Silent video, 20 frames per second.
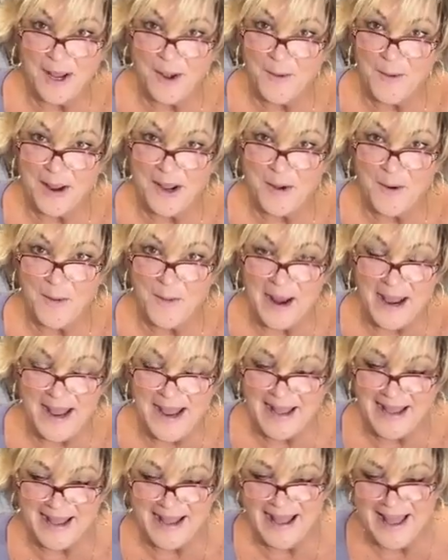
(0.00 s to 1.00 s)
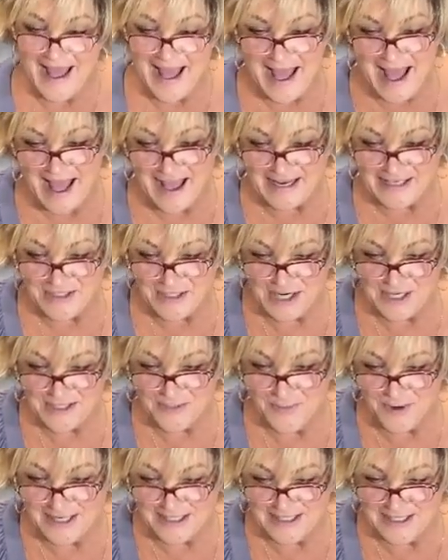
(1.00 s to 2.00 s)
quick. I
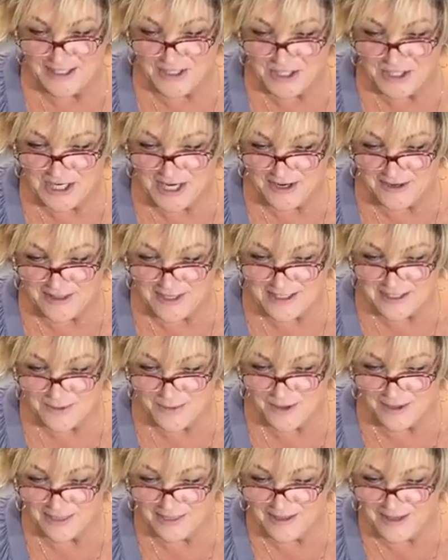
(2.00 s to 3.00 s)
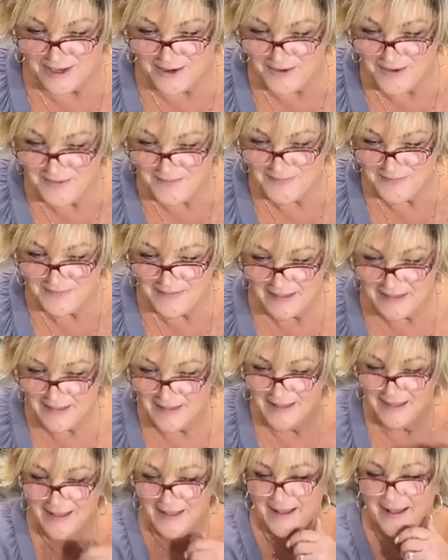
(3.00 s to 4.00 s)
just wanted to share this with you.
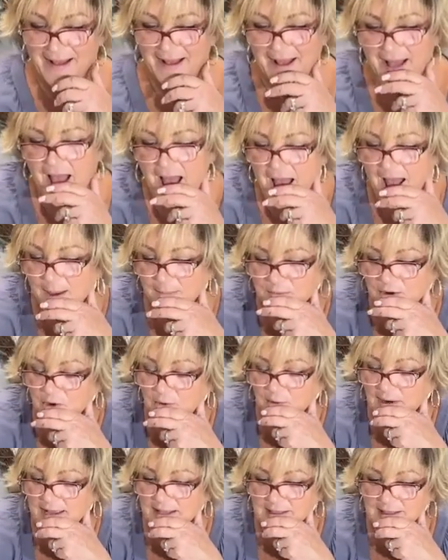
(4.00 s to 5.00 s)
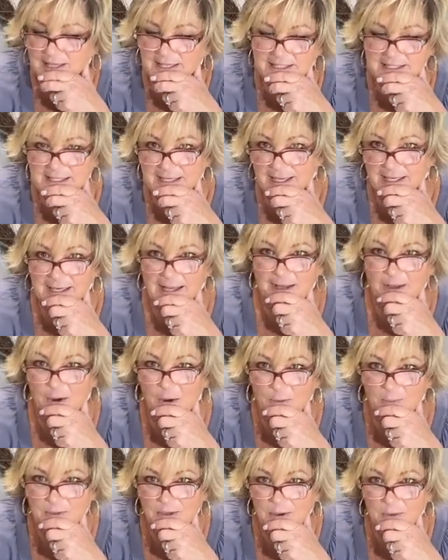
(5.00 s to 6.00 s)
I'm great, Lindsay, and I
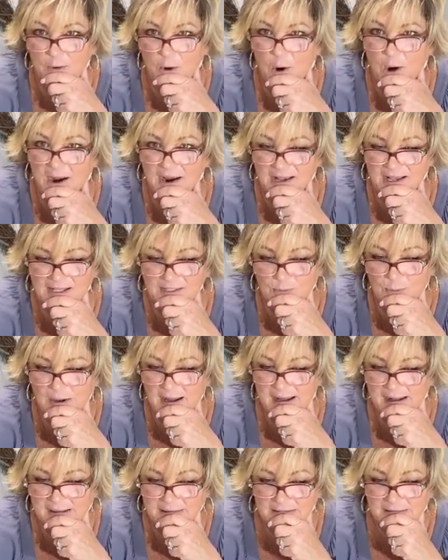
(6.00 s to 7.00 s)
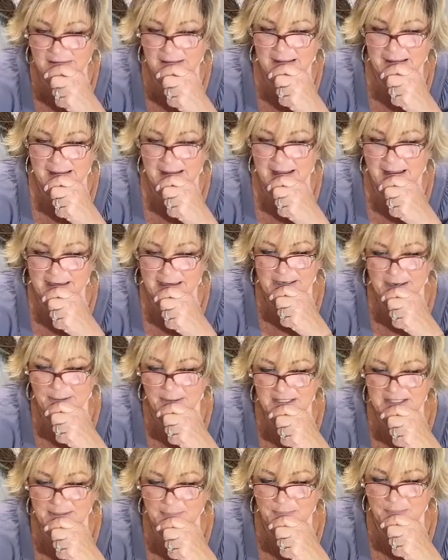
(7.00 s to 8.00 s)
hope you are as well. I
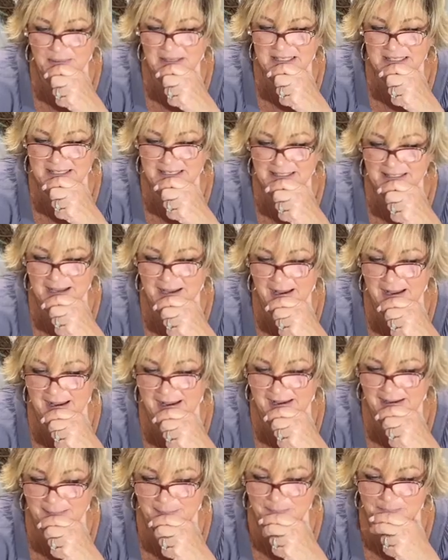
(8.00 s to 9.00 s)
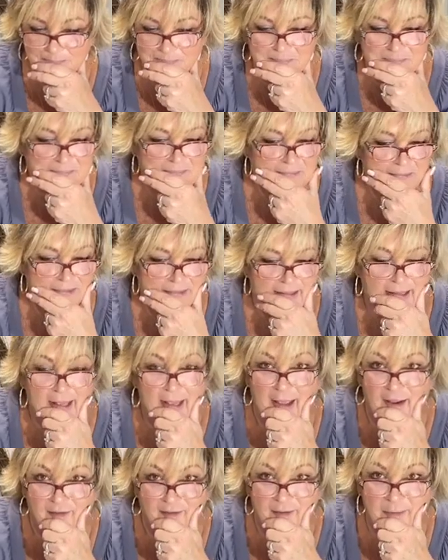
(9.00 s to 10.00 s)
know it's a busy time.
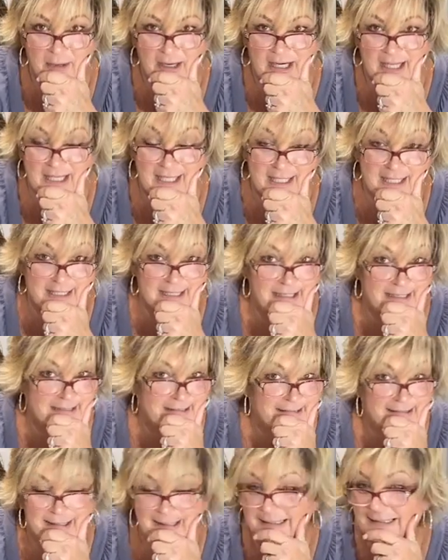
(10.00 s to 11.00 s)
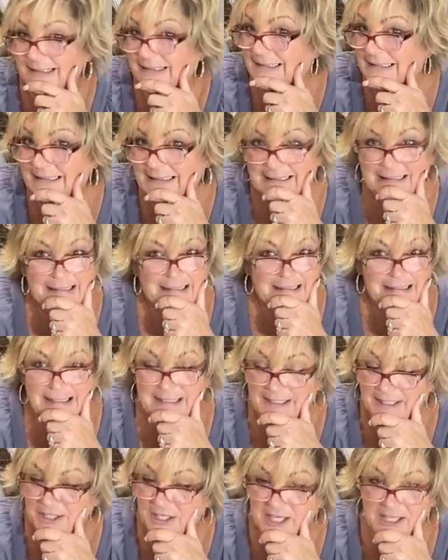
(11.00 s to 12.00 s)
Everybody's
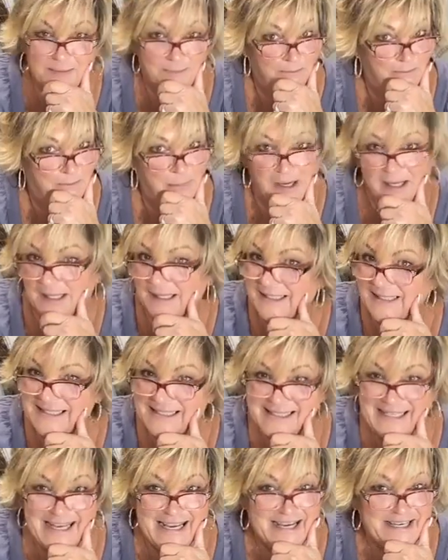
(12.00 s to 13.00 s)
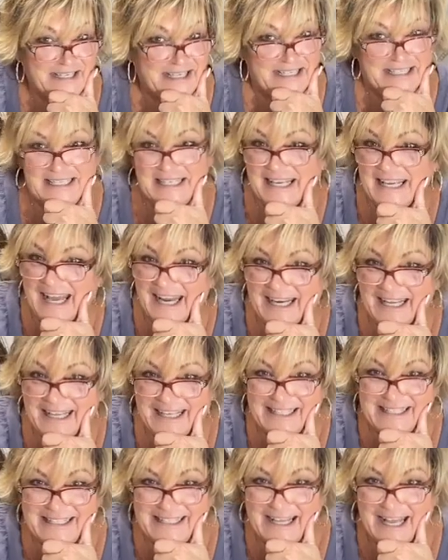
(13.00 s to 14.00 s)
just buckling down and
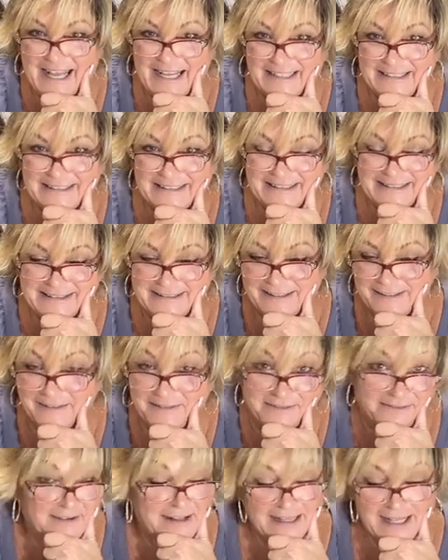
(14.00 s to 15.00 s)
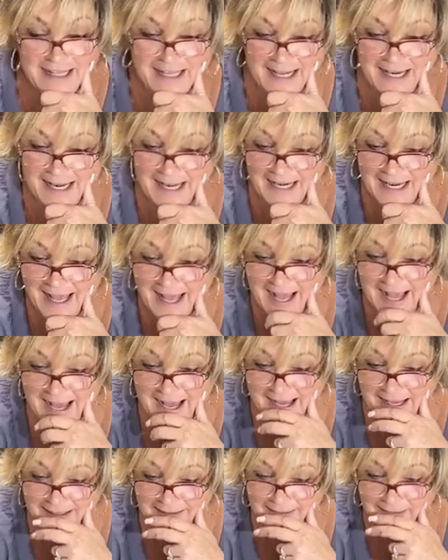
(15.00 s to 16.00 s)
getting it done. Fa la la la
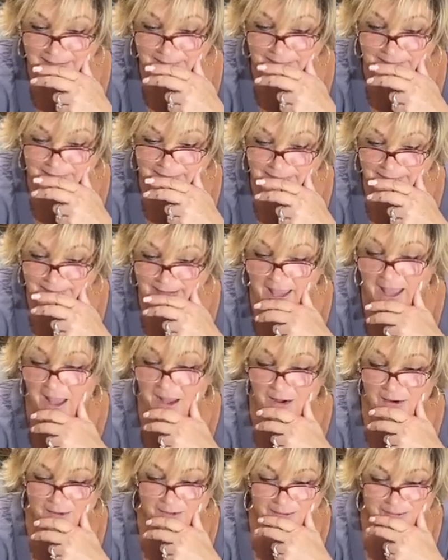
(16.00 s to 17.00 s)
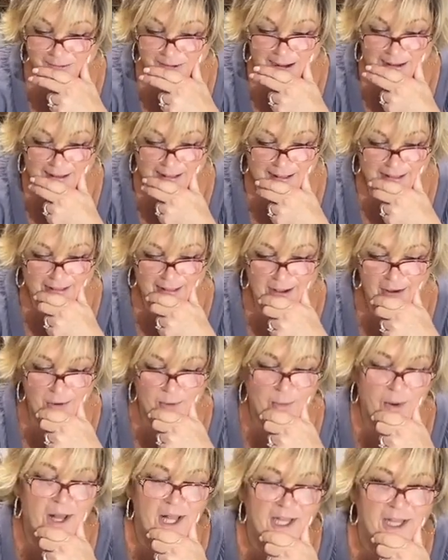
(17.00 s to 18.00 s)
la. Oh,
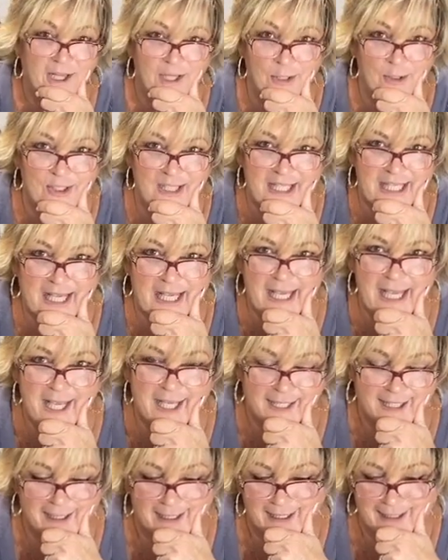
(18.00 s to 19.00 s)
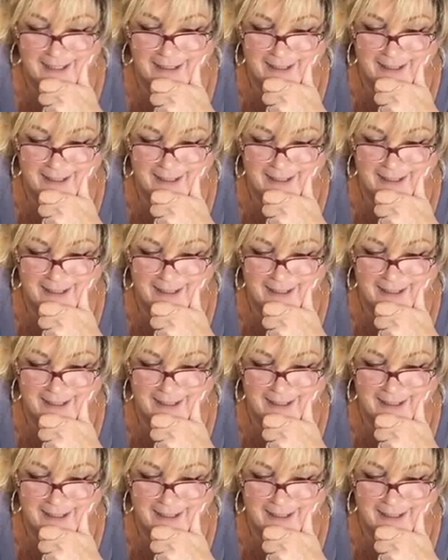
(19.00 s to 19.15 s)
hello, Lucy.